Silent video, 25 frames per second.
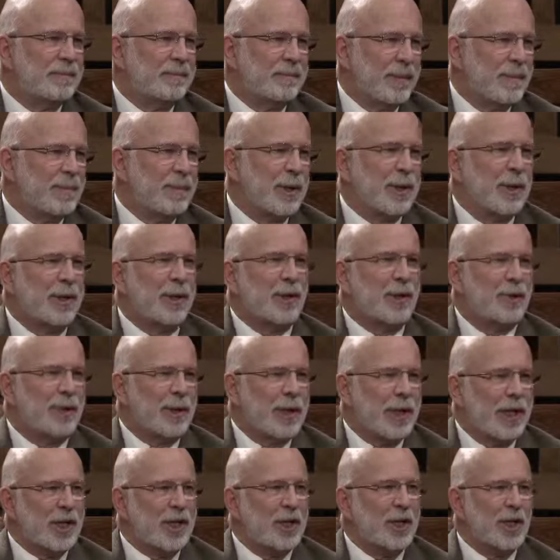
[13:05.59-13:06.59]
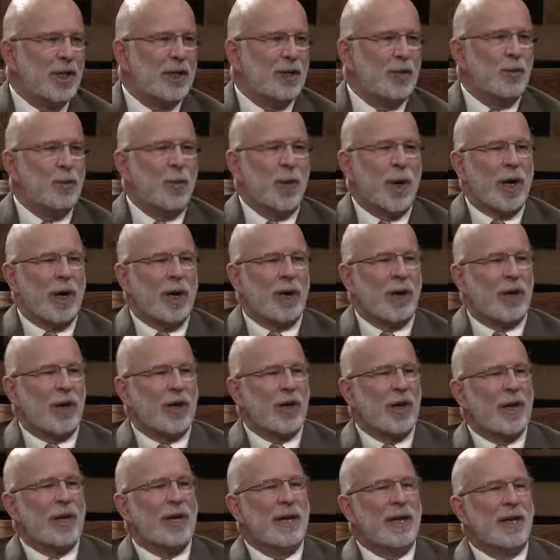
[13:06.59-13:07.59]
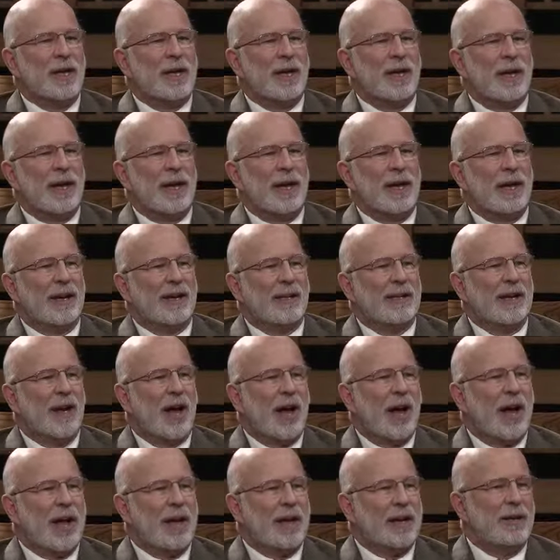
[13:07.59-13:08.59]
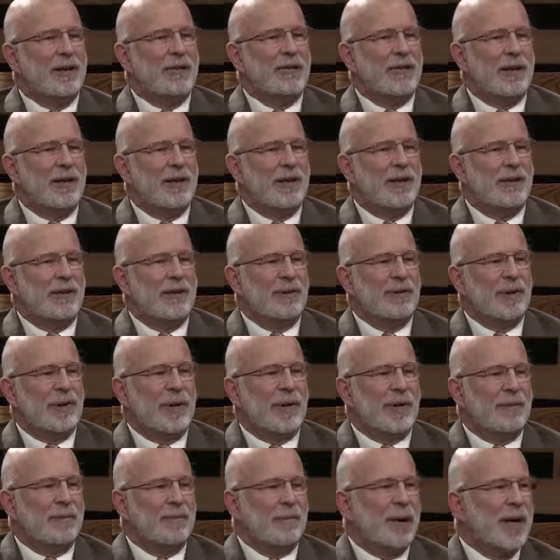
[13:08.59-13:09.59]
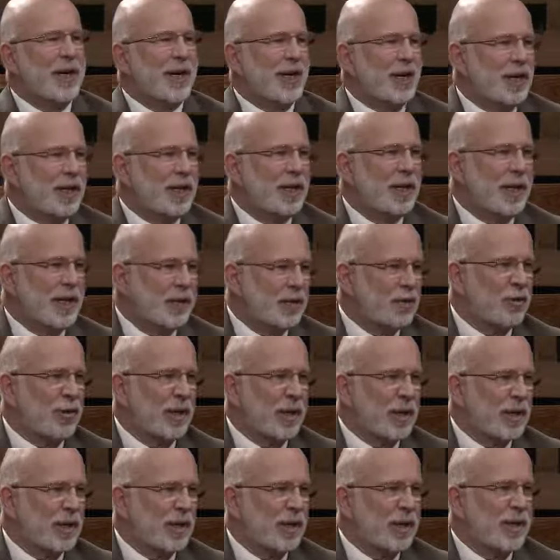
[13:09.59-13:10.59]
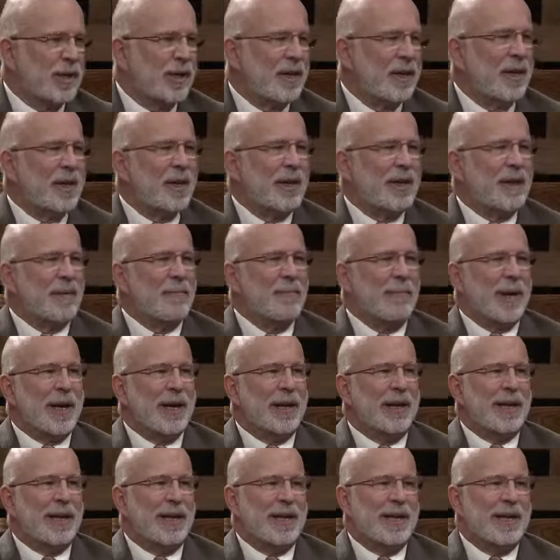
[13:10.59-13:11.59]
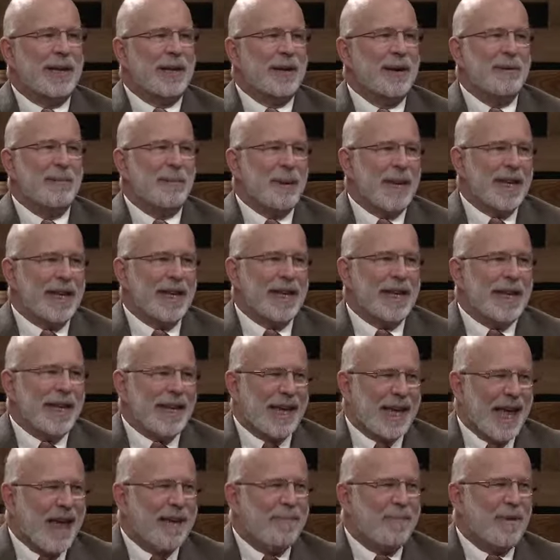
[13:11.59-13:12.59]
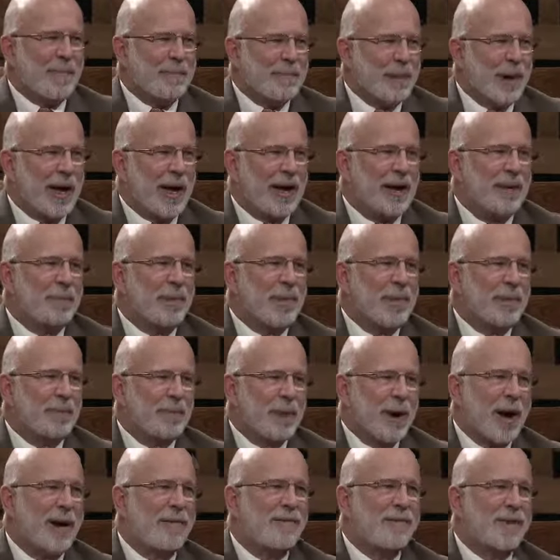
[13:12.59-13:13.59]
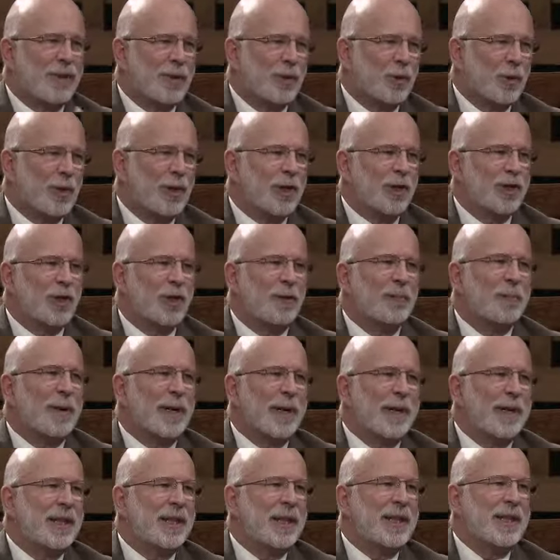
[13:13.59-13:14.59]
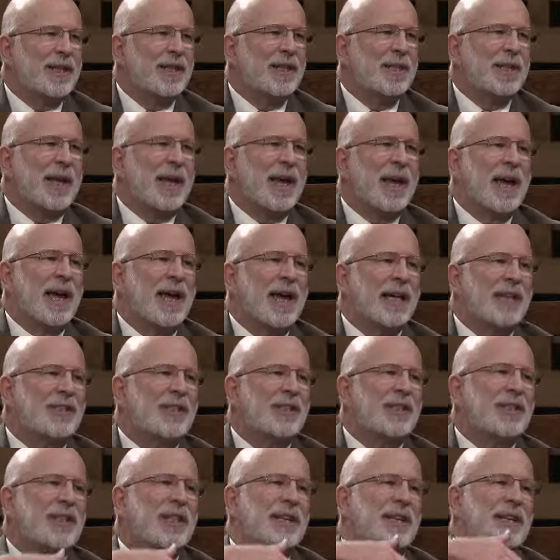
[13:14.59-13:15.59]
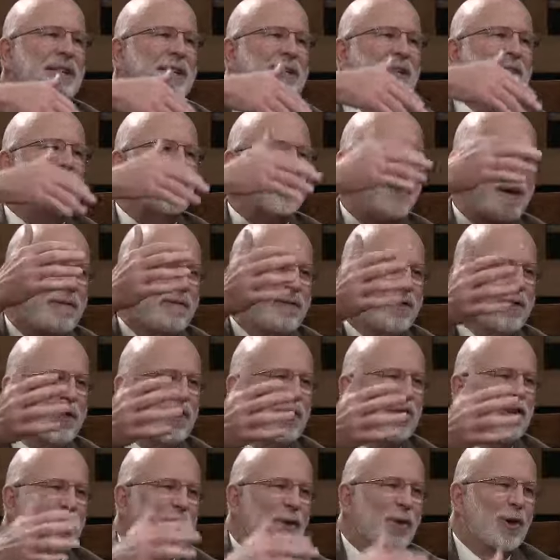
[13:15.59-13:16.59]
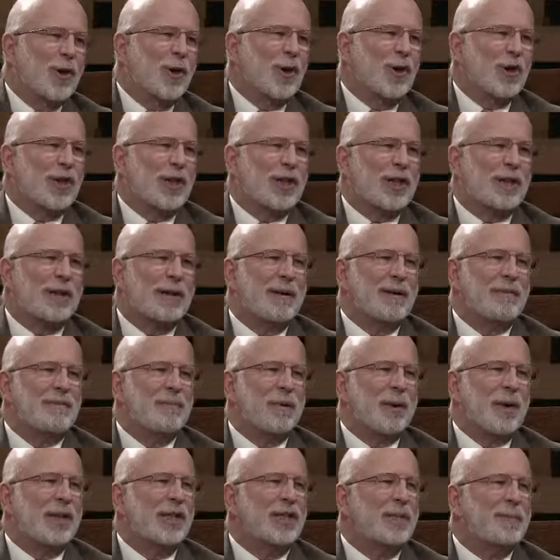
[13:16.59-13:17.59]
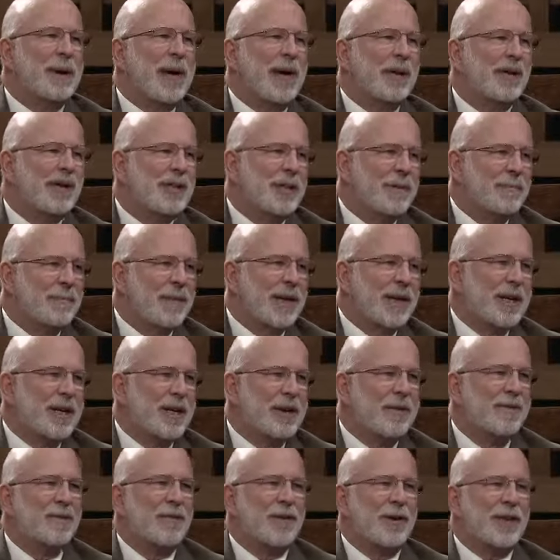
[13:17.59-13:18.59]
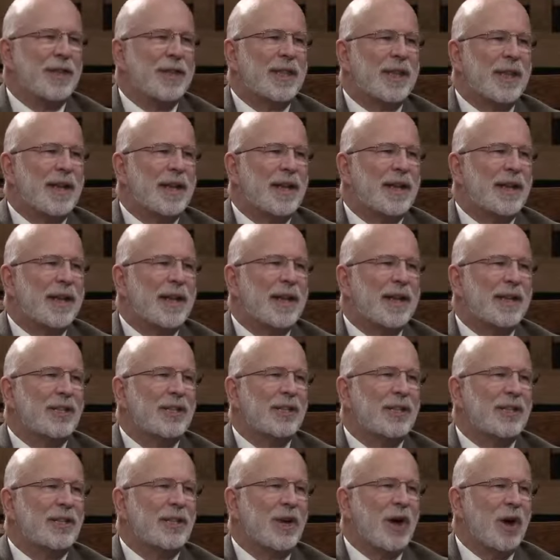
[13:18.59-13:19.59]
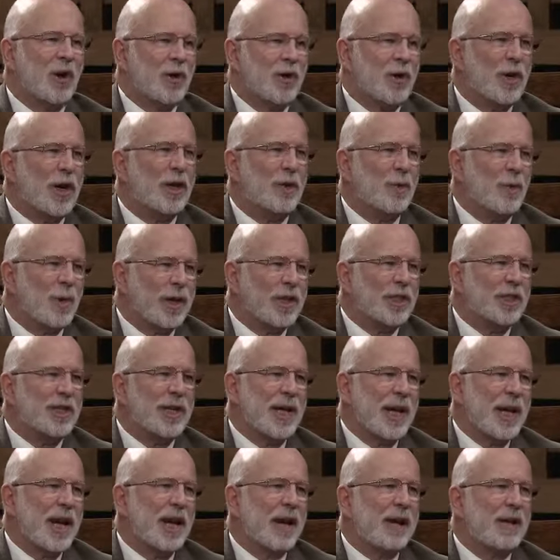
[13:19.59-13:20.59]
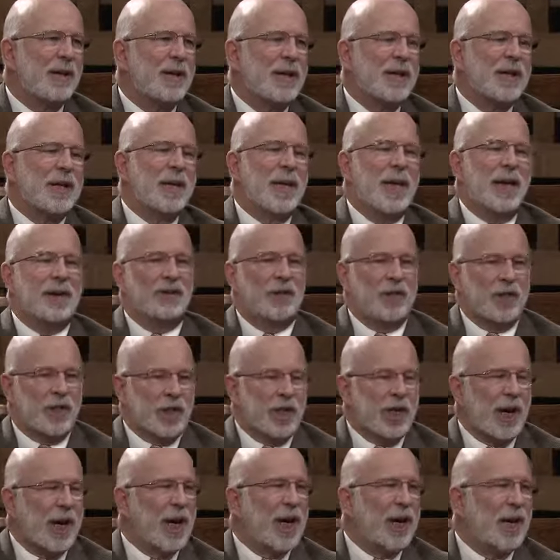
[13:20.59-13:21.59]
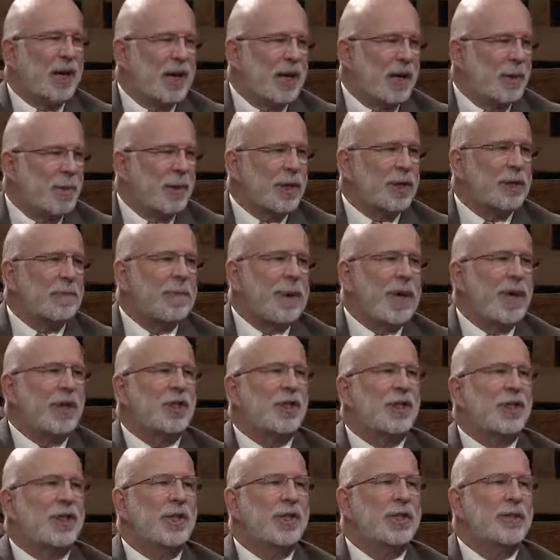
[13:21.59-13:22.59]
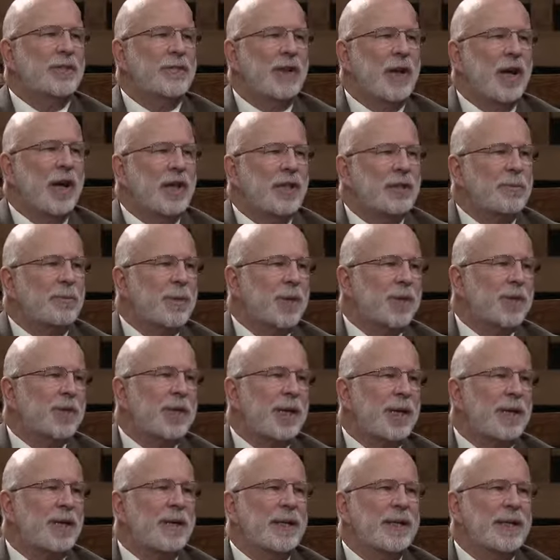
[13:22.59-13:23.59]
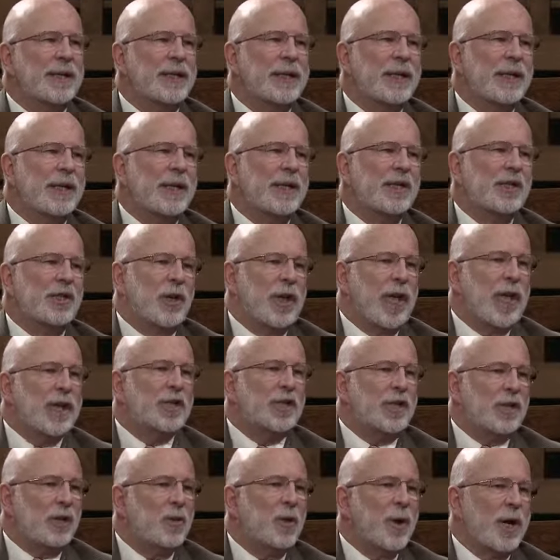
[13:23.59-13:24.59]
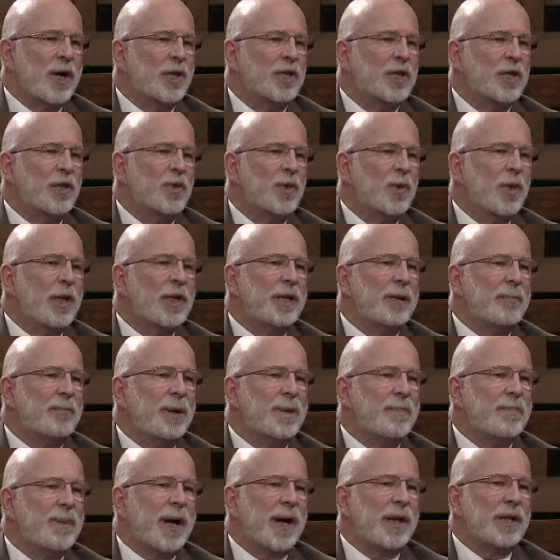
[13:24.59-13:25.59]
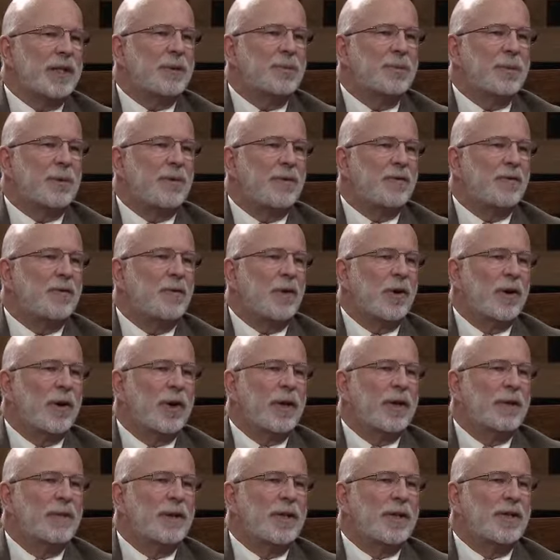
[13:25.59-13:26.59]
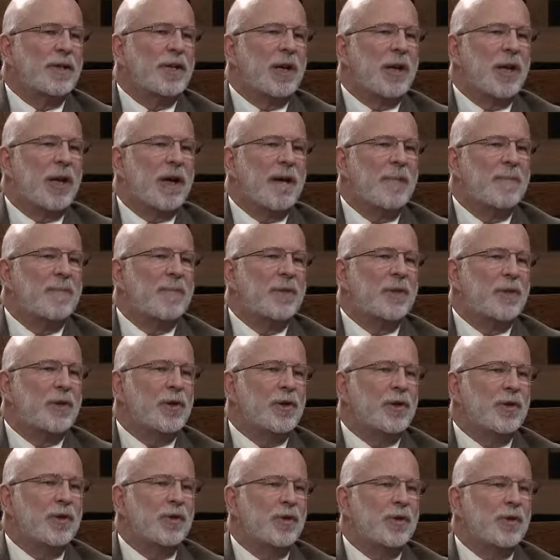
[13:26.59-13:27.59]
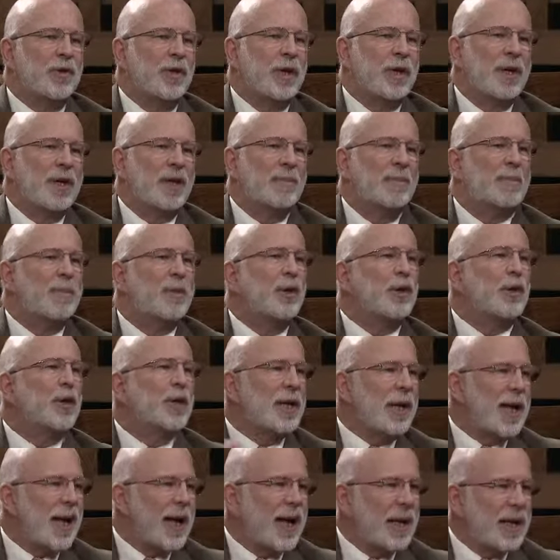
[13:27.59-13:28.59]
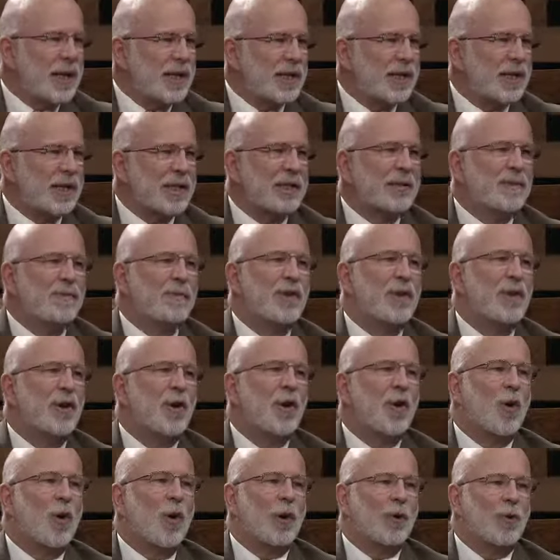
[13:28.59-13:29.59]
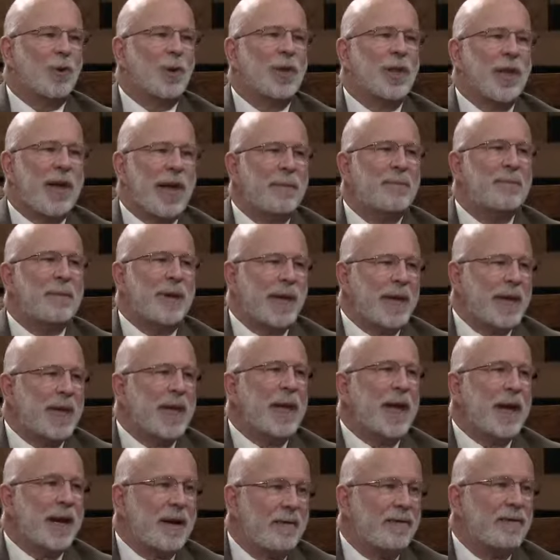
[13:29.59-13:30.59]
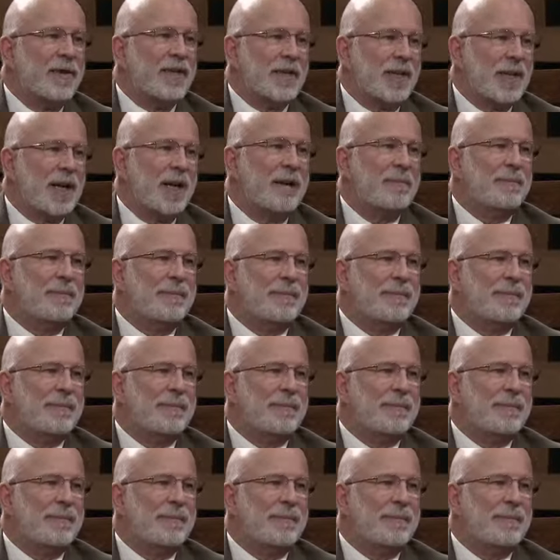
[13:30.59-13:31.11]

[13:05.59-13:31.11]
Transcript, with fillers: biblical religion where uh, God uh, punished Israel, but it didn't mean that he gave up on them. And the prophets were interpreting this as uh, the new heavens and new earth brings about something different than is only what's now, and Christianity with the patience of God's mercy. So that's the question Will it be possible for Islam to pluralize or will that mean the end of Islam?